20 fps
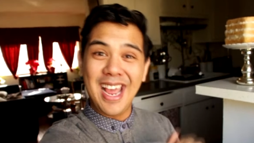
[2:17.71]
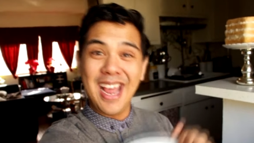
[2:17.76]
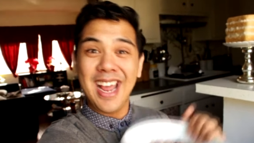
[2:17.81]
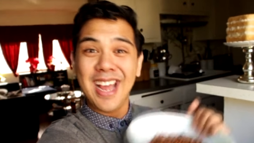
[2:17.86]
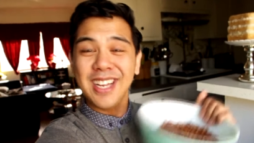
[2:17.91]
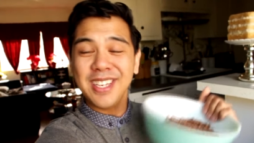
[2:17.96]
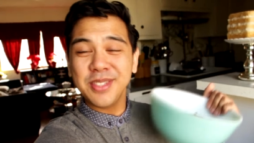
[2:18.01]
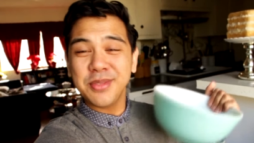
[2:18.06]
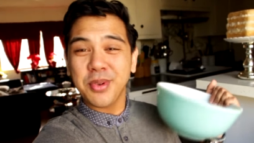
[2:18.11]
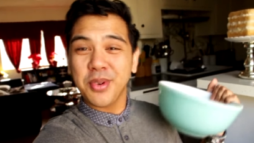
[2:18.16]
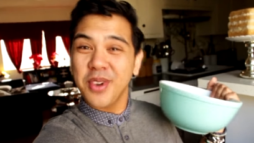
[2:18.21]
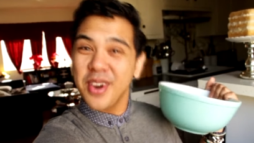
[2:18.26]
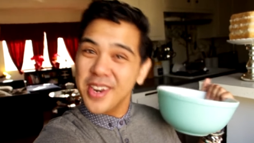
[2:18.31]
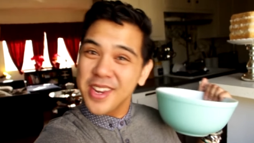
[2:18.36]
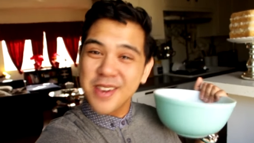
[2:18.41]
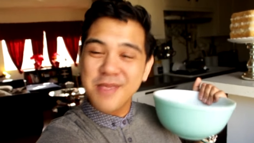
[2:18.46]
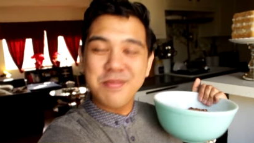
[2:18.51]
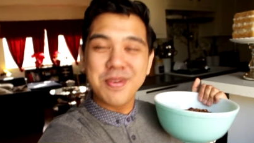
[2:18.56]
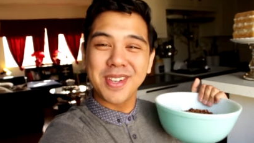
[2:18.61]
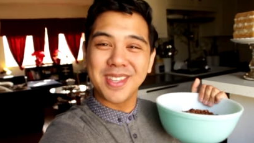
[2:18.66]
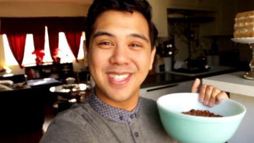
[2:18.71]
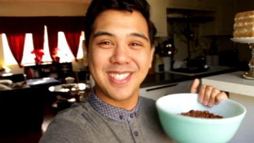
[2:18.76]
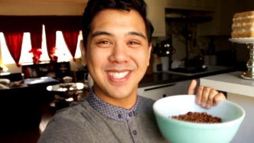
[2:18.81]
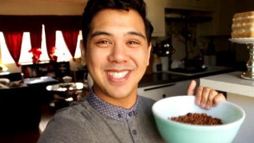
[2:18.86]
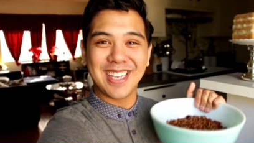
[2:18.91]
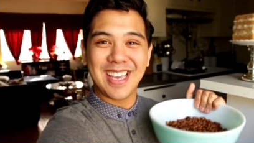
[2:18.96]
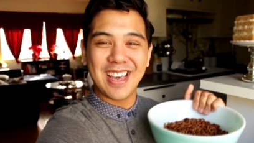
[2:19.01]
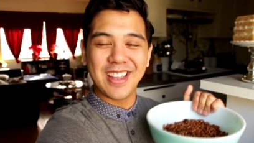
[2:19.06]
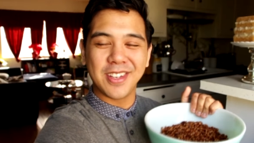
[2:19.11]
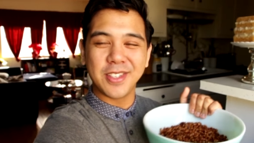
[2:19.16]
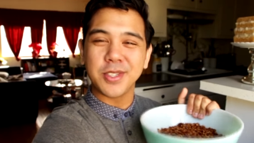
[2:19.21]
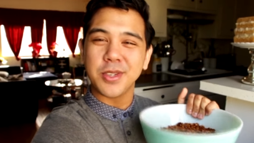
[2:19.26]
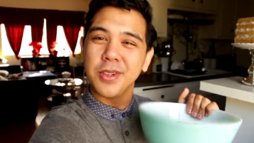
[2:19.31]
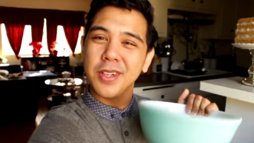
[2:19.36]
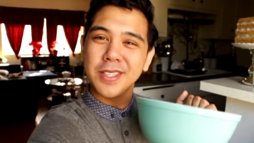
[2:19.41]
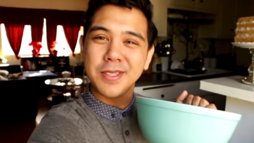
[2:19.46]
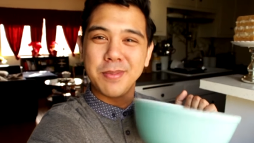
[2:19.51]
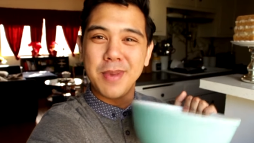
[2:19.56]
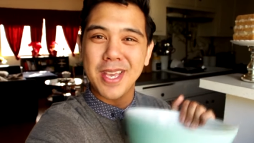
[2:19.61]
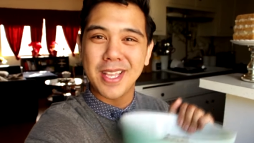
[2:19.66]
And we're ready to put this together, so
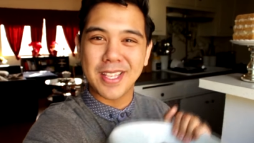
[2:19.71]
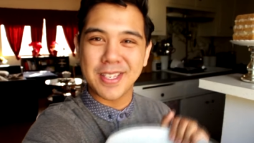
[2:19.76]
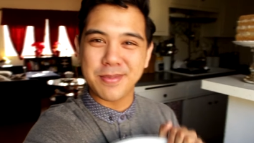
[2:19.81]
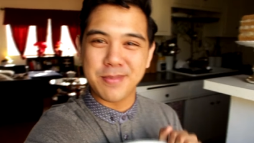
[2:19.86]
let's make